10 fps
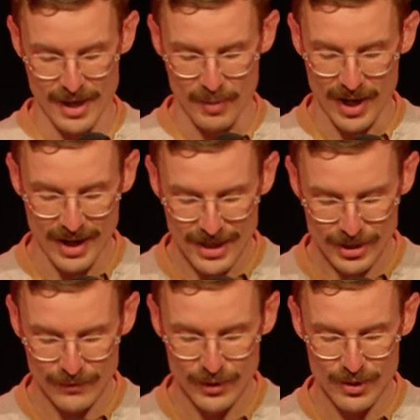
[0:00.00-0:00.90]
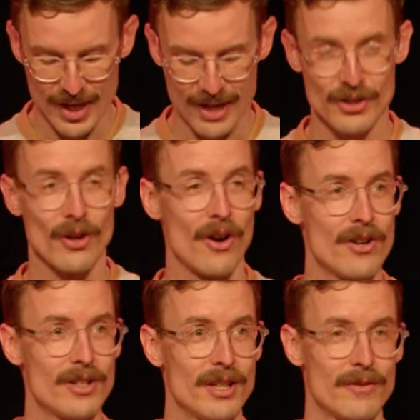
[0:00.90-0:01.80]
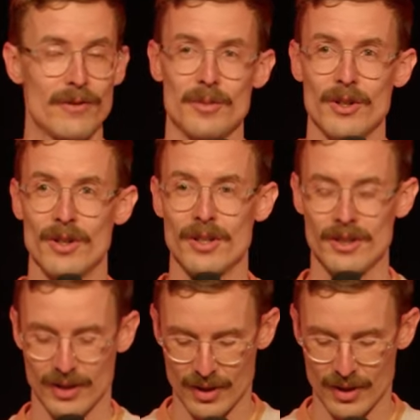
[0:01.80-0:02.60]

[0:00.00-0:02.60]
"But each of you has your own gift from God.